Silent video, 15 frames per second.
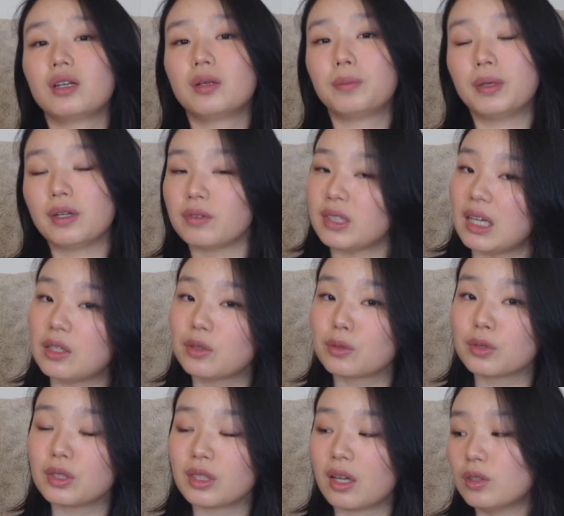a pair of
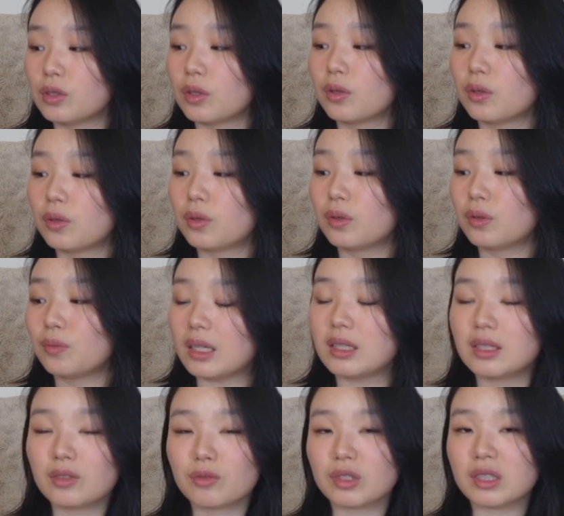sandals. So I
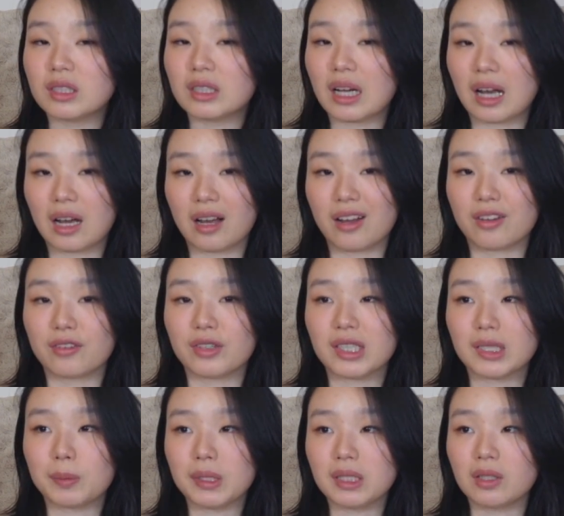didn't really have a
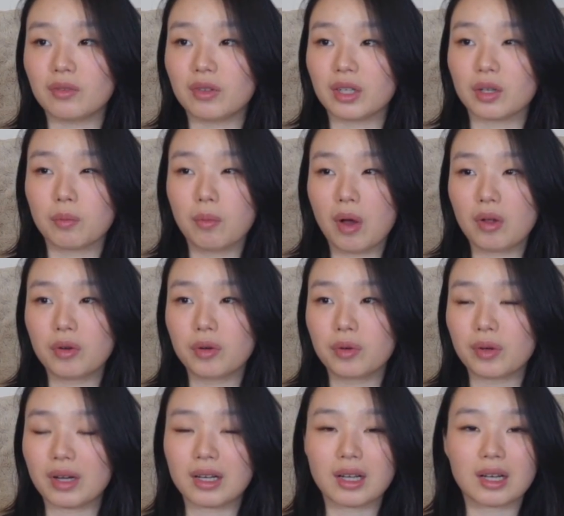specific model
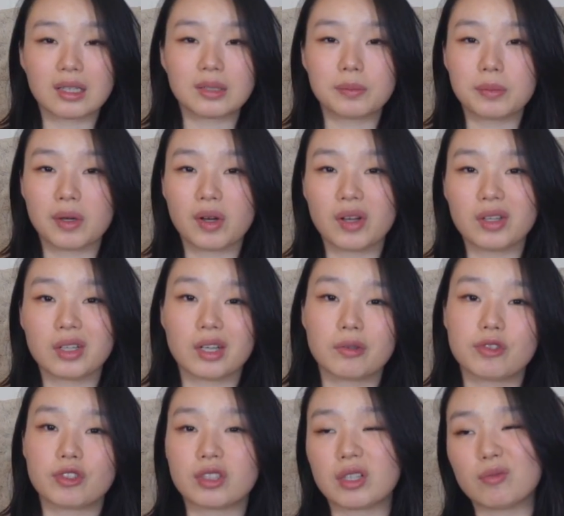I had in mind. I
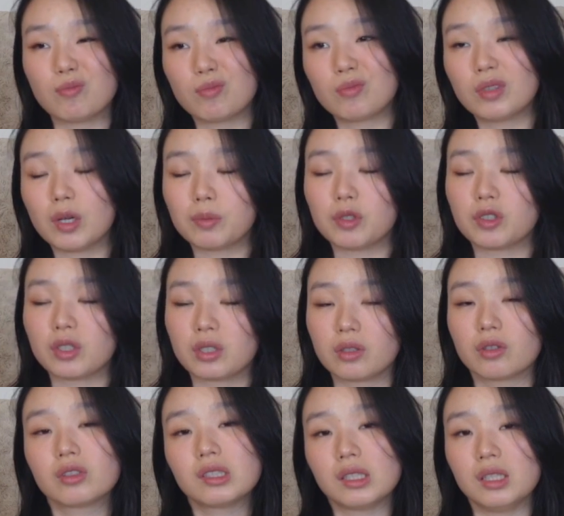was like, I'm just gonna
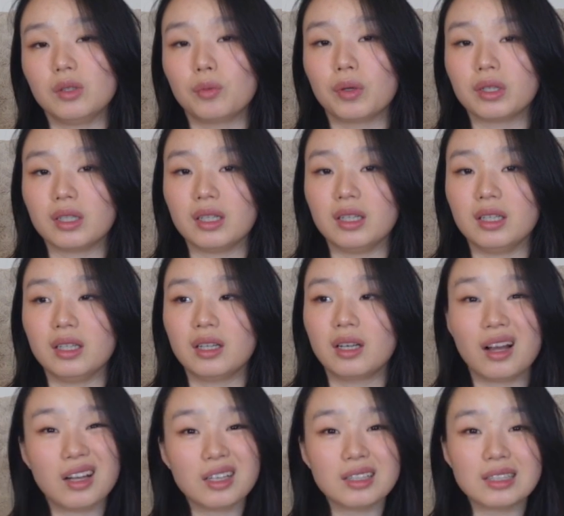go see what he
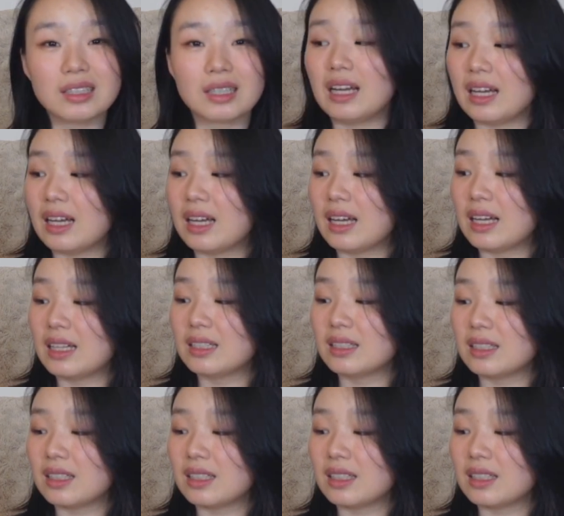has, and